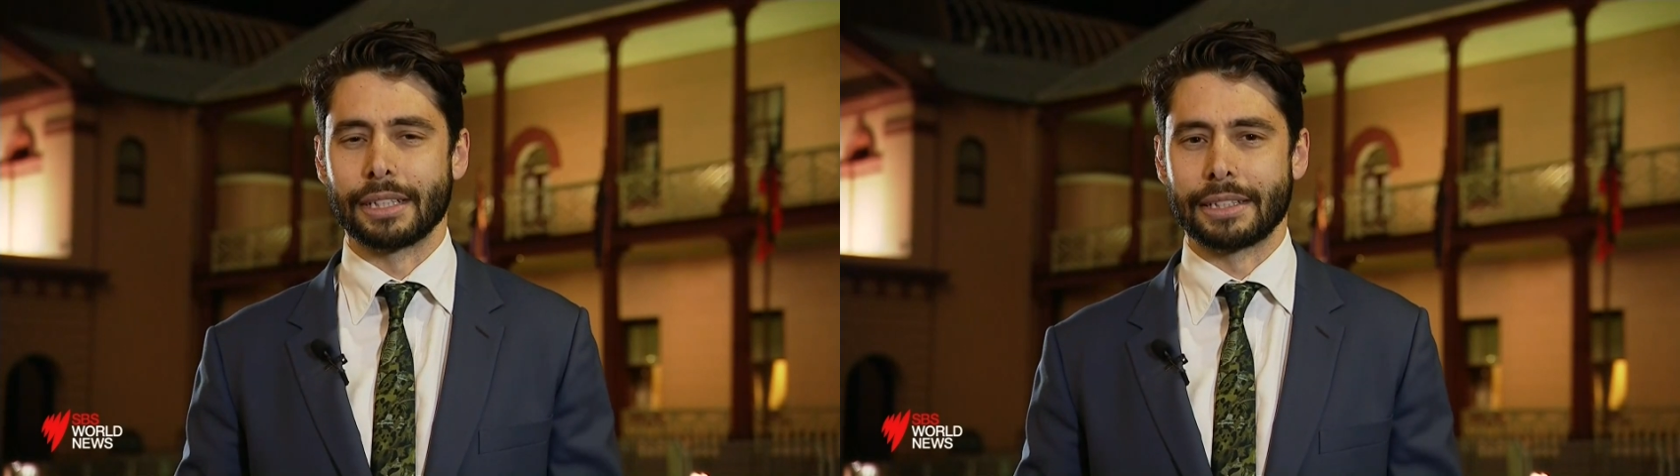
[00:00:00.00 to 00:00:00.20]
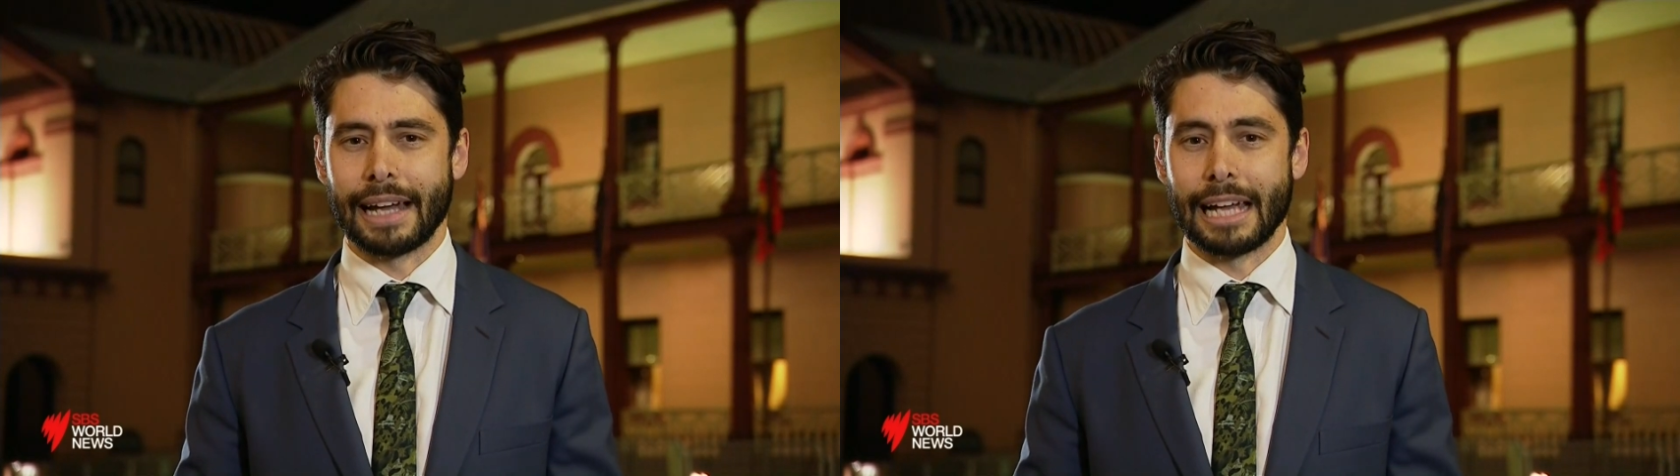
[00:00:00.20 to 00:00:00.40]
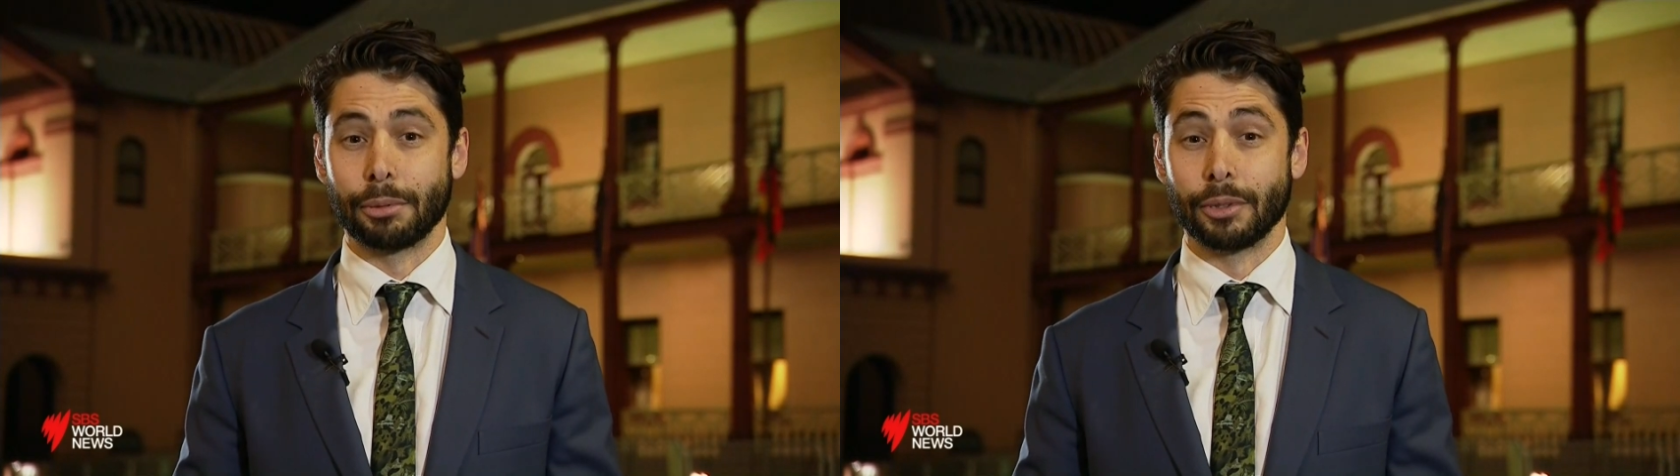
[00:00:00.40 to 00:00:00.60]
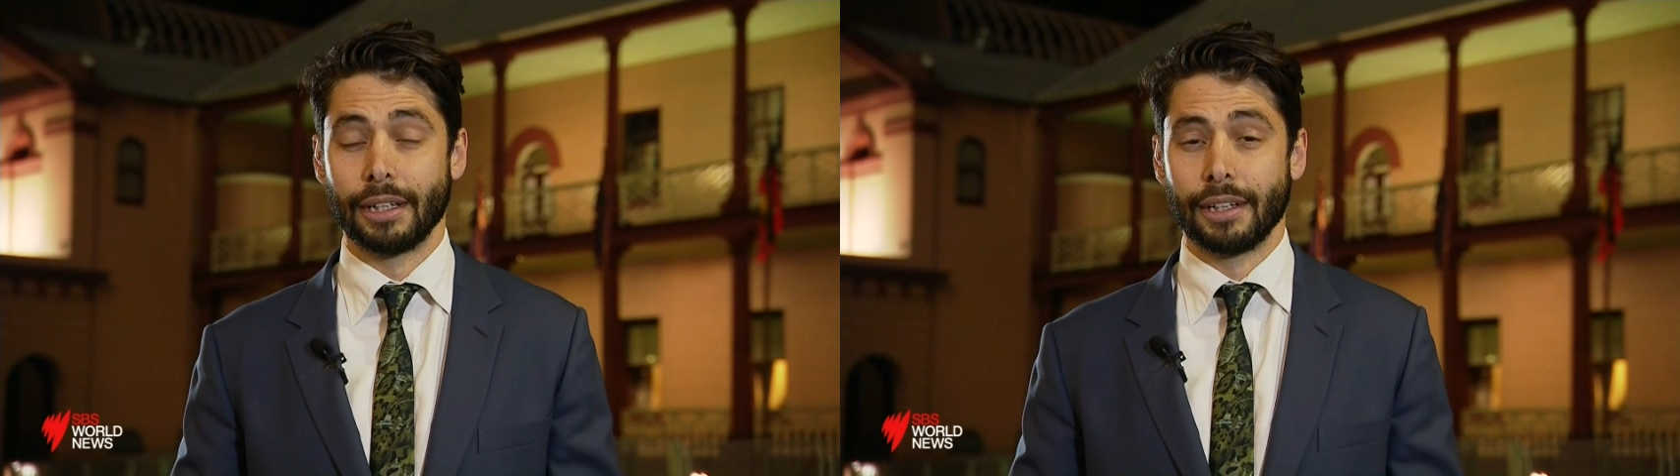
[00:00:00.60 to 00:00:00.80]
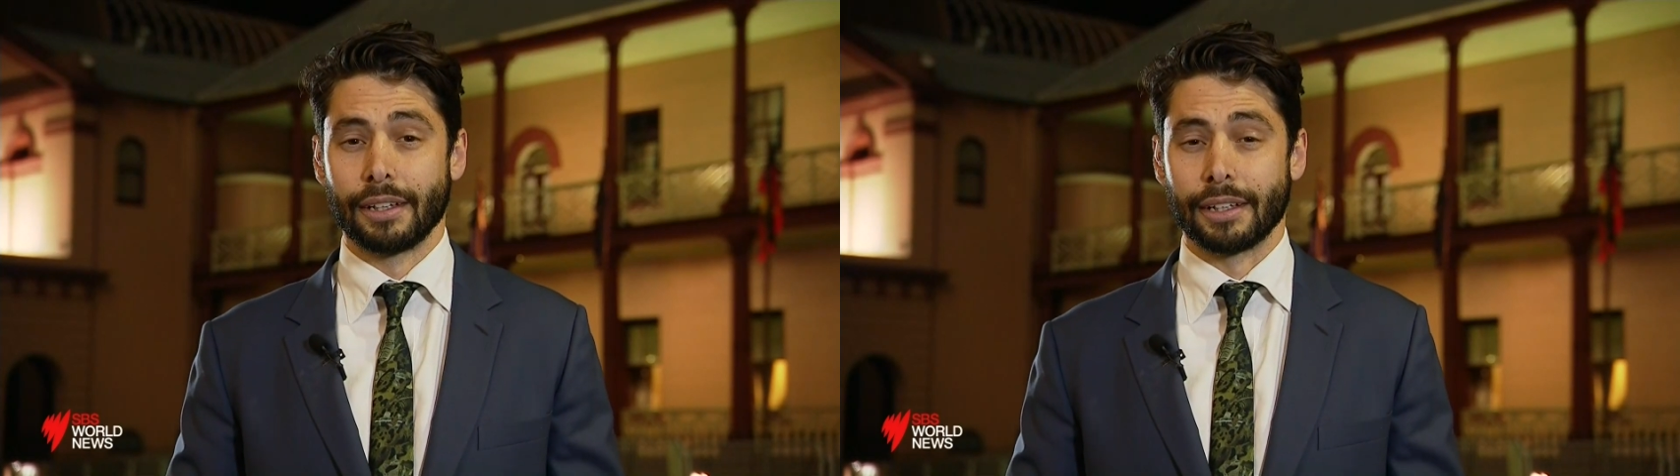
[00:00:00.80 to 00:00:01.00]
the table,
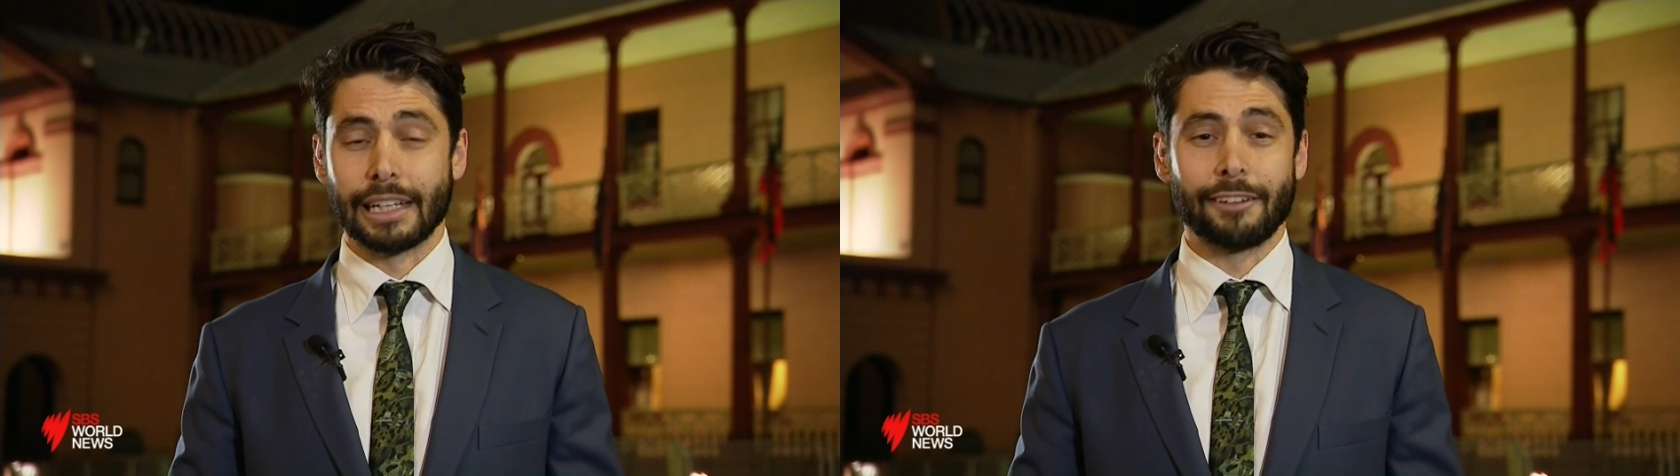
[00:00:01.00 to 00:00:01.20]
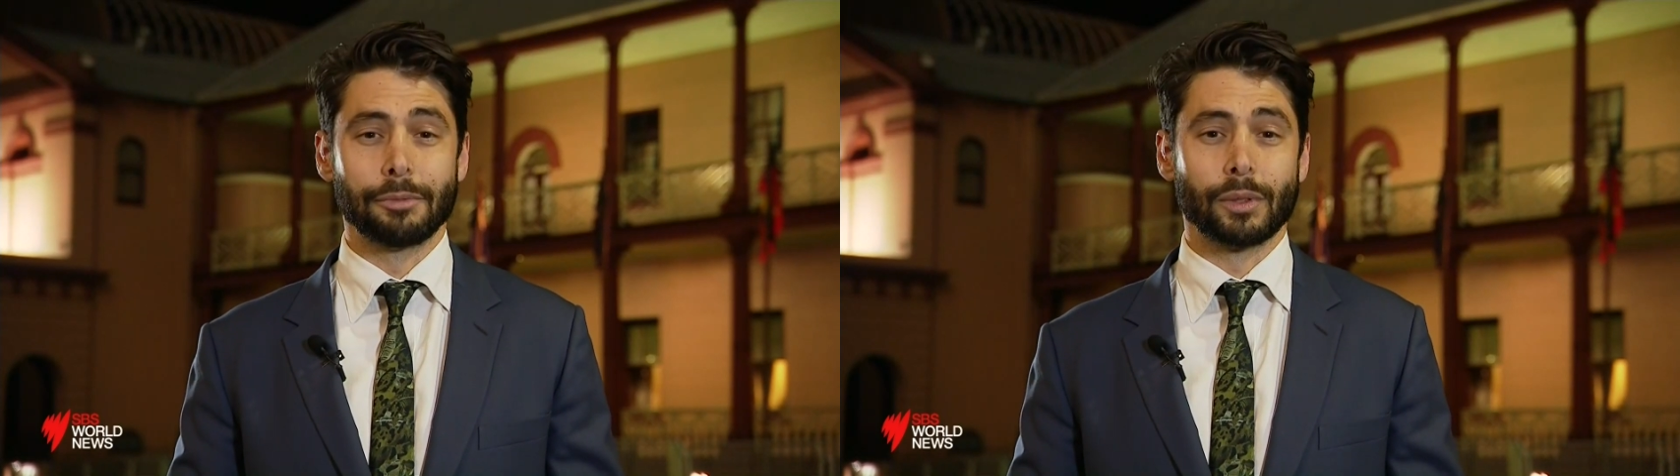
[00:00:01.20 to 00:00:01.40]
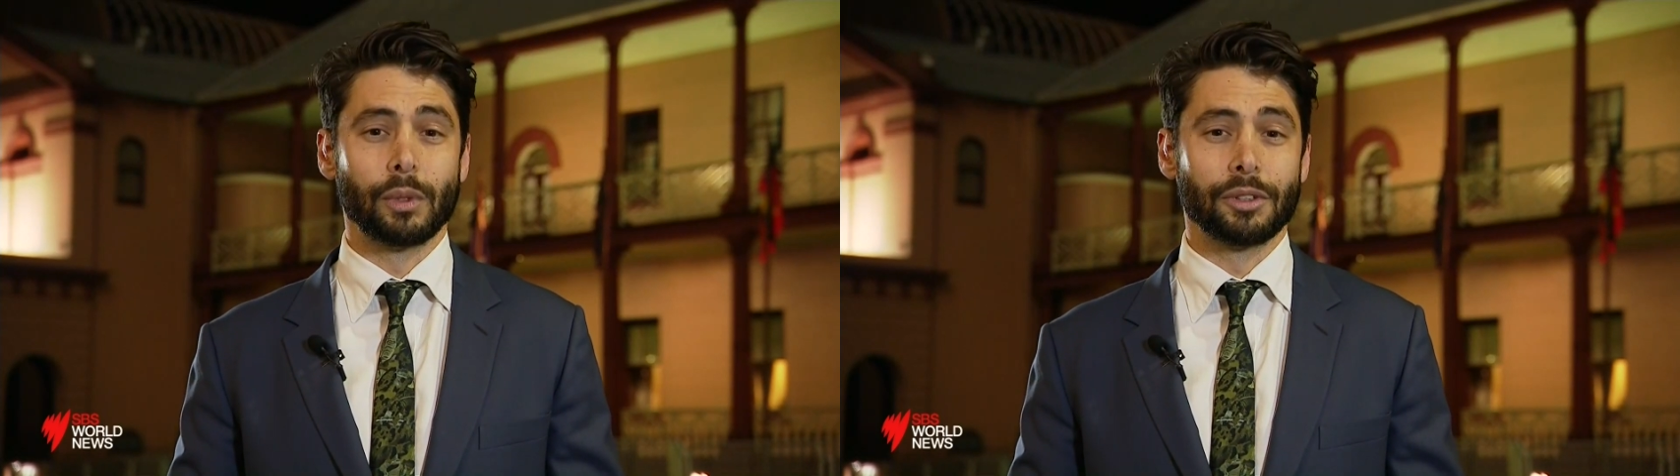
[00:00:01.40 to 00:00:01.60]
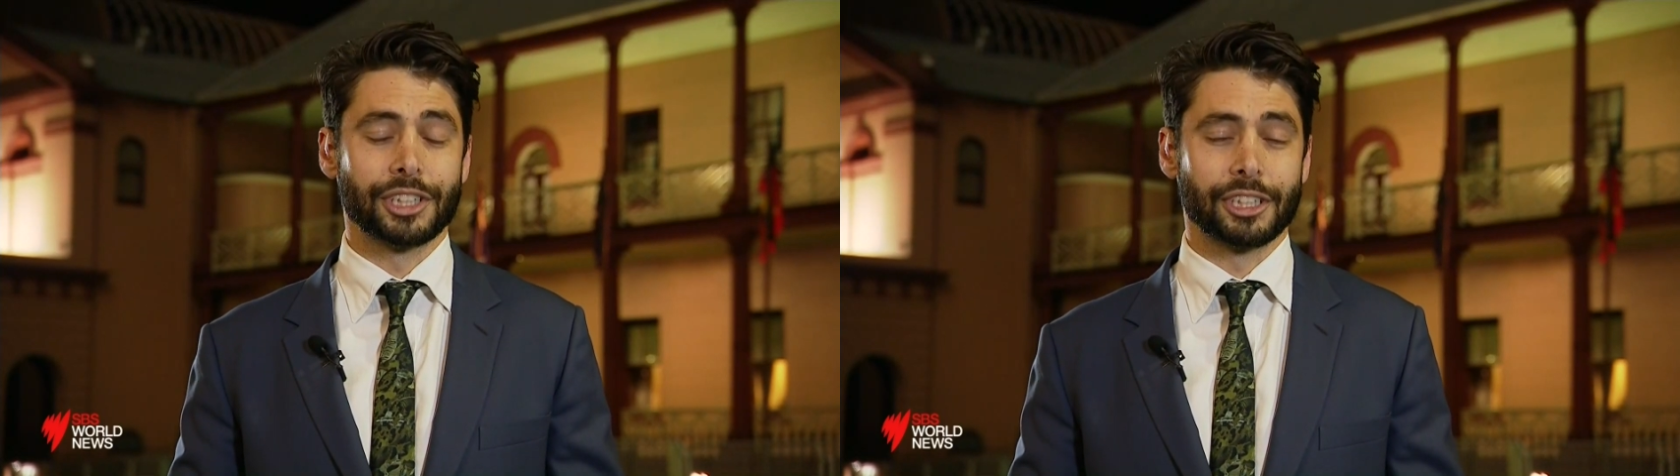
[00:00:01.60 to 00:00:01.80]
the government will